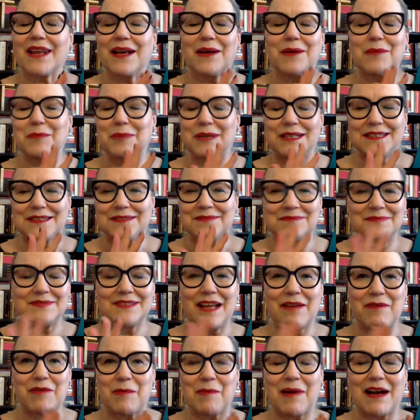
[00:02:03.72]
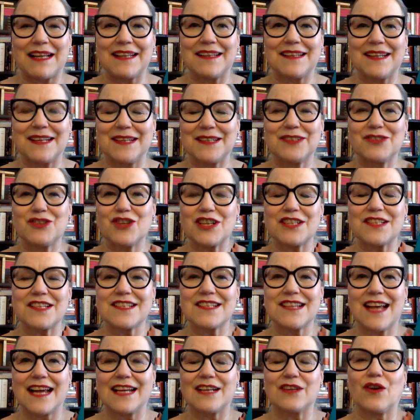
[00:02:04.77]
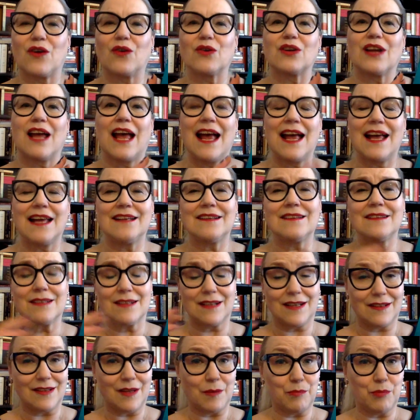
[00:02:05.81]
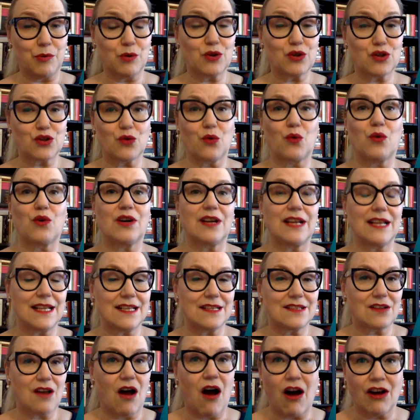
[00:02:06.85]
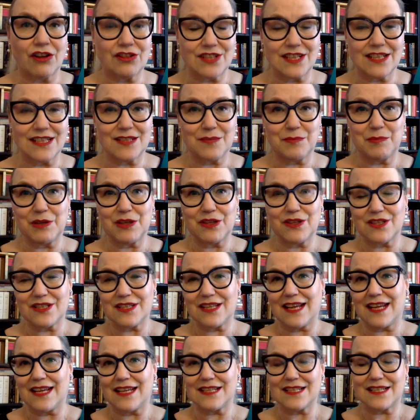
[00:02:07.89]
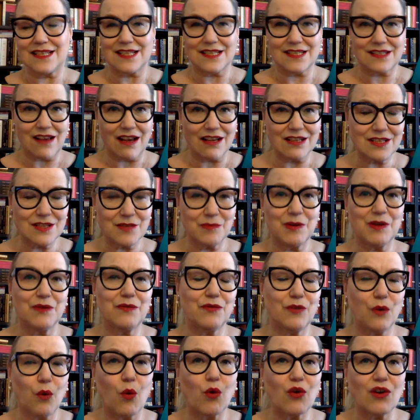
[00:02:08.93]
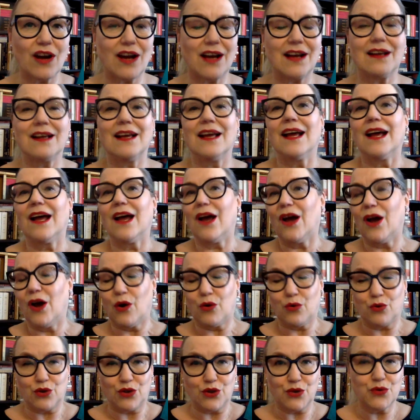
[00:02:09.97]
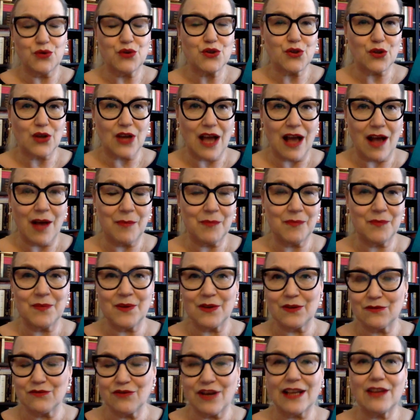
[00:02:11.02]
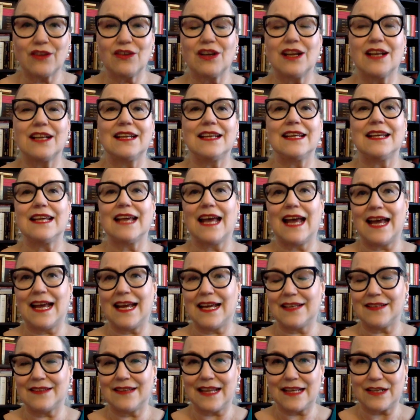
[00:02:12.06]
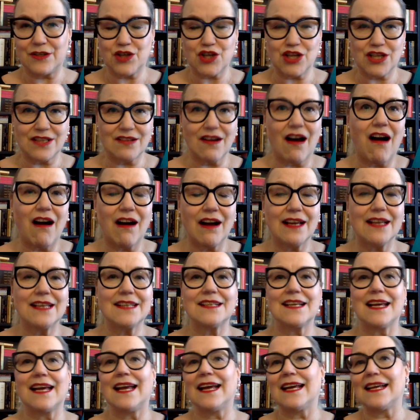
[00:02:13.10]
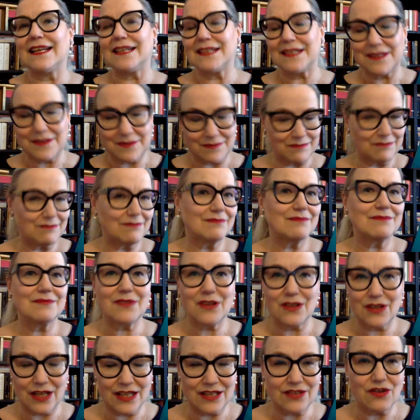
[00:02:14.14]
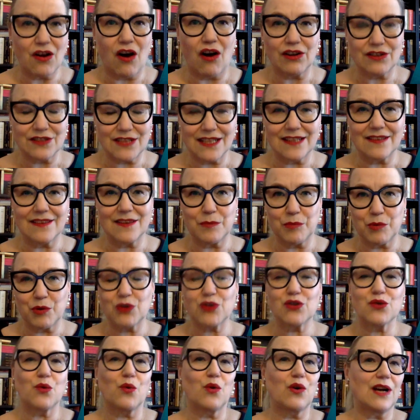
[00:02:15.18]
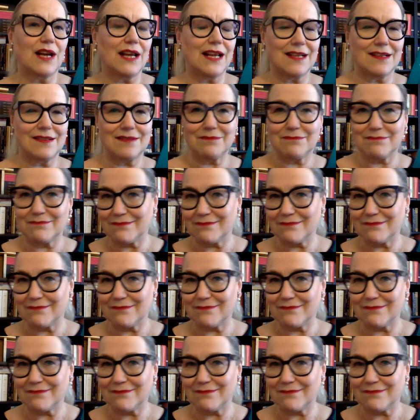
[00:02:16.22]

but never mind, just a side note. And the bookstore is haunted because there is this customer, Flora, who used to come regularly and then she died and is haunting the bookstore. And